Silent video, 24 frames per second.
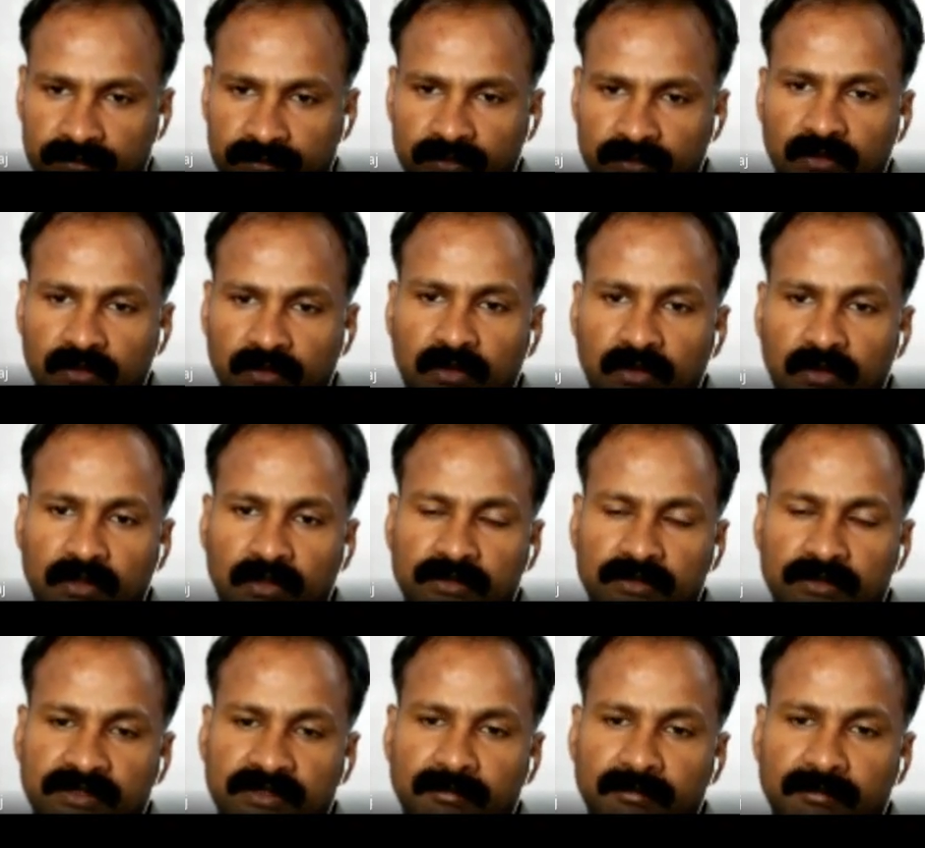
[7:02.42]

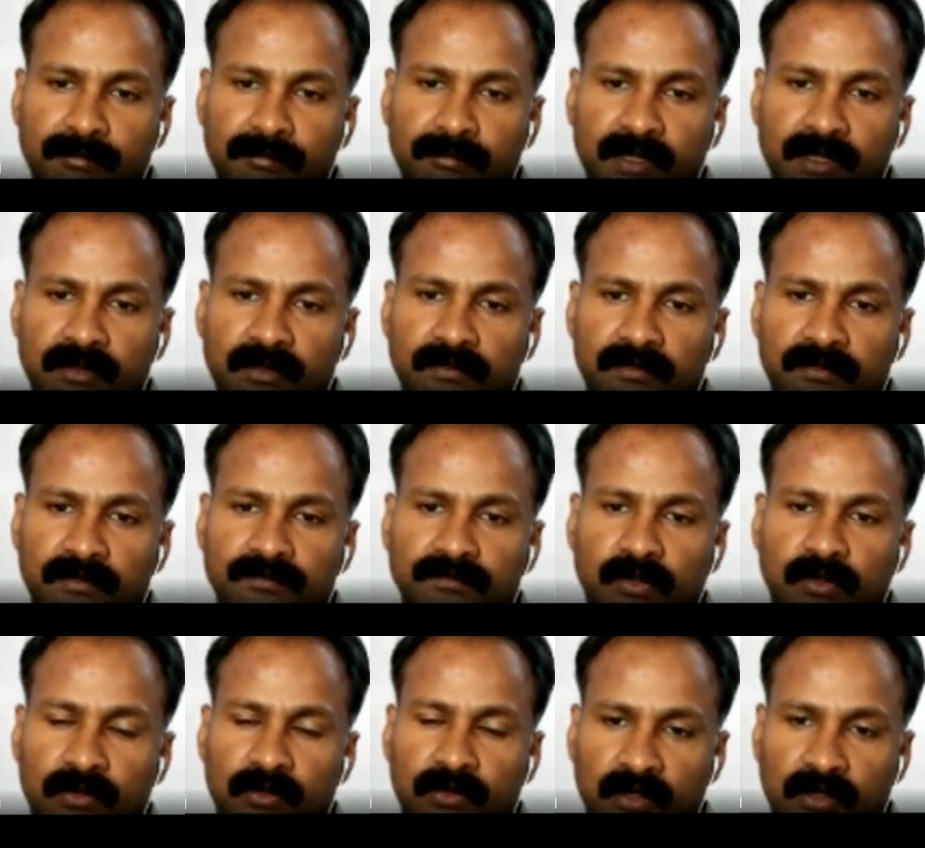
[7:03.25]
or simple
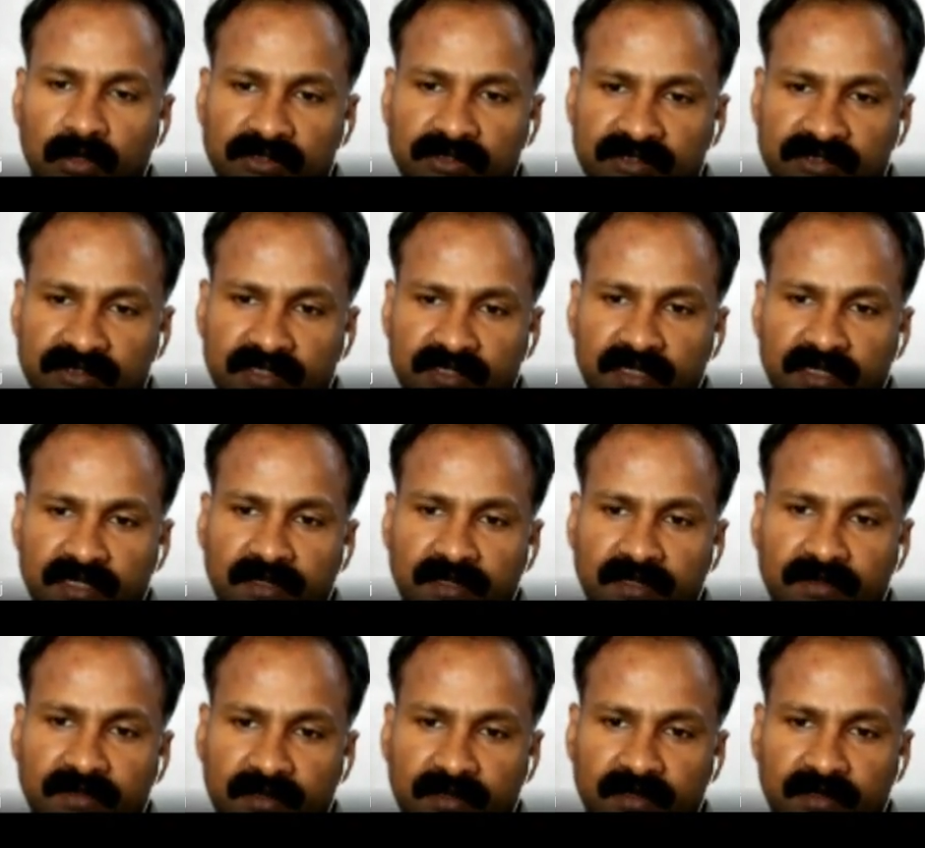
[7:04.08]
or constant
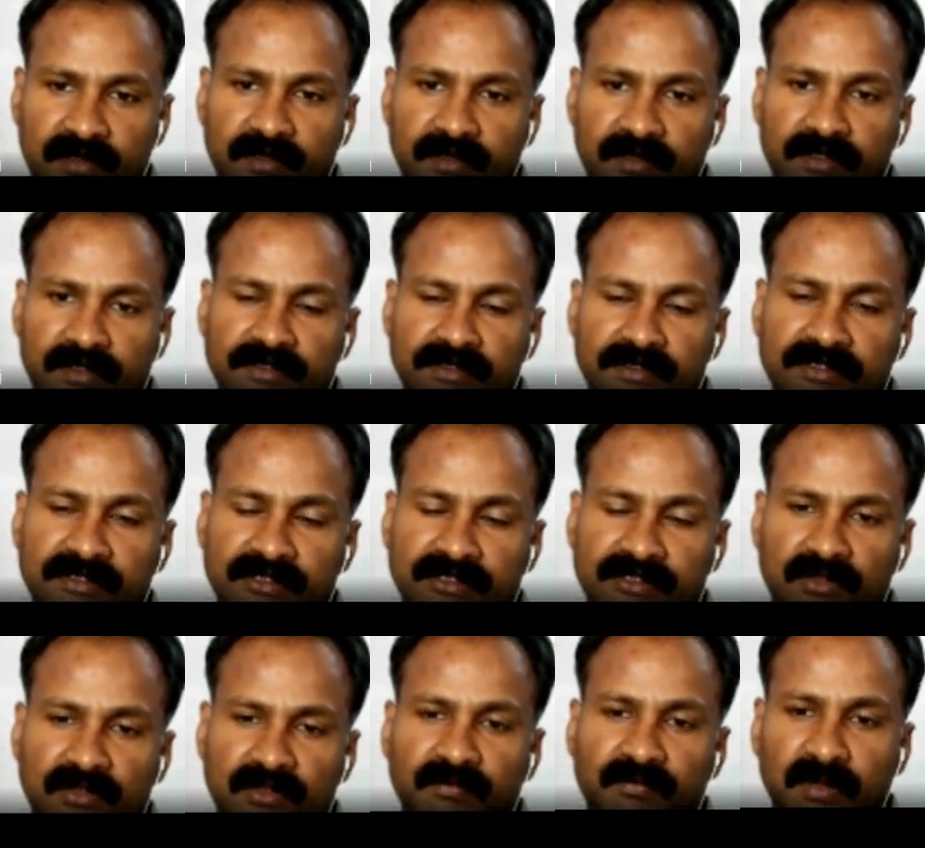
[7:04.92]
direct current
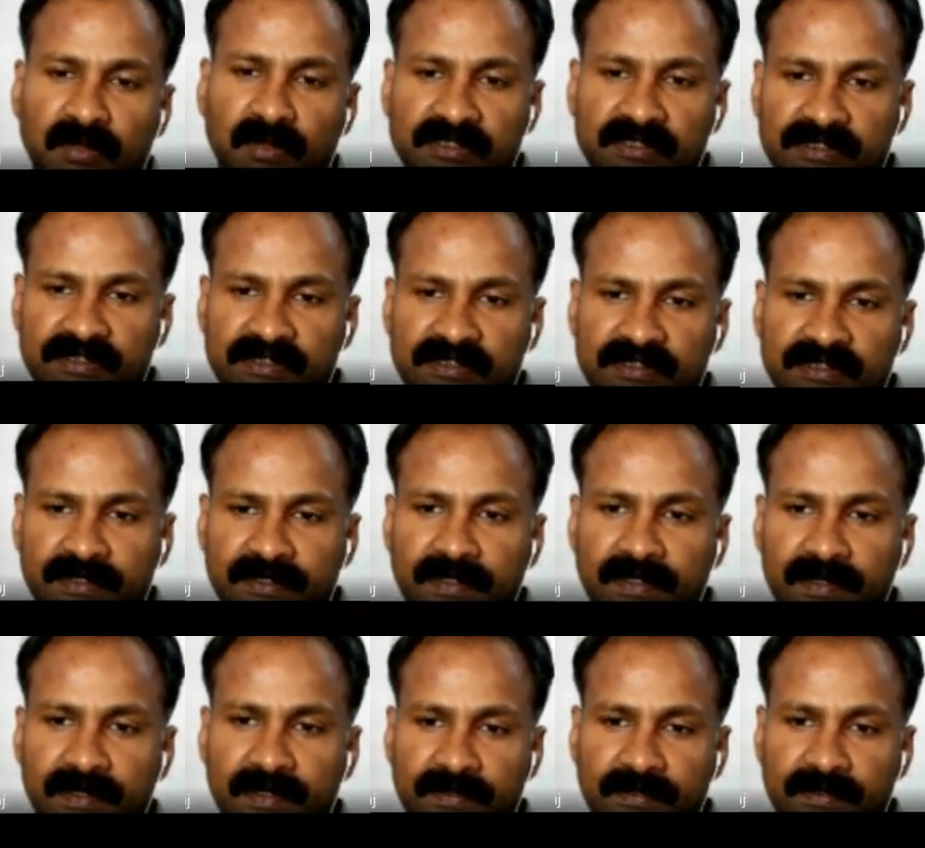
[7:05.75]
instead of
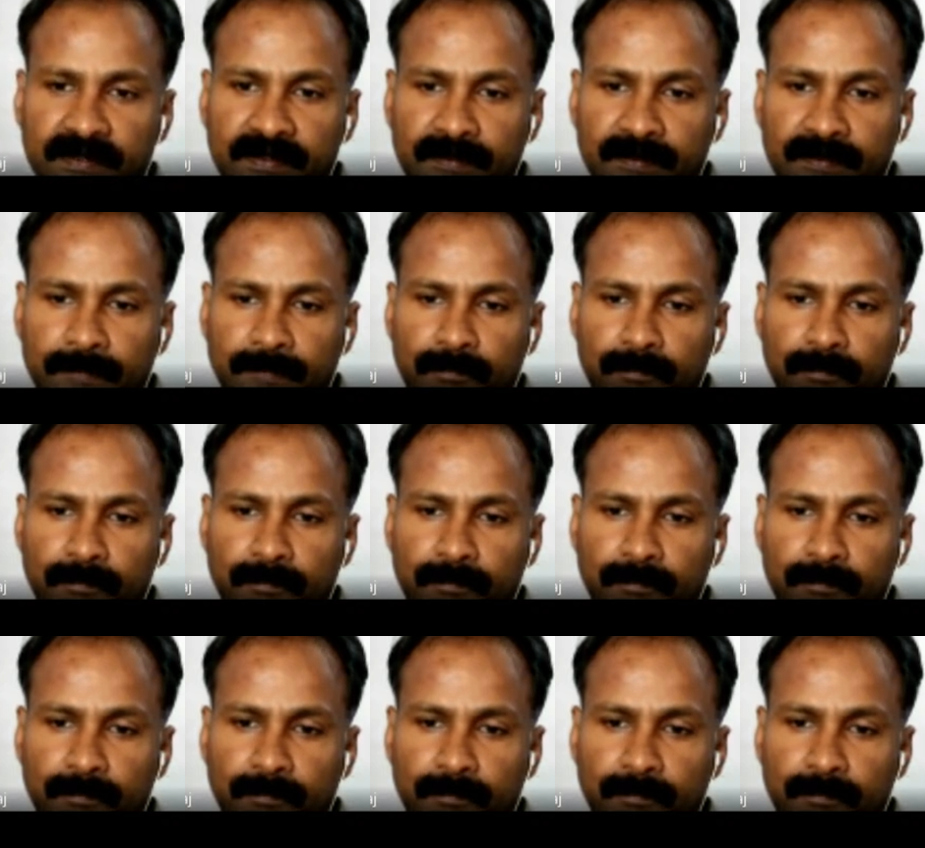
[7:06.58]
pulsating direct current.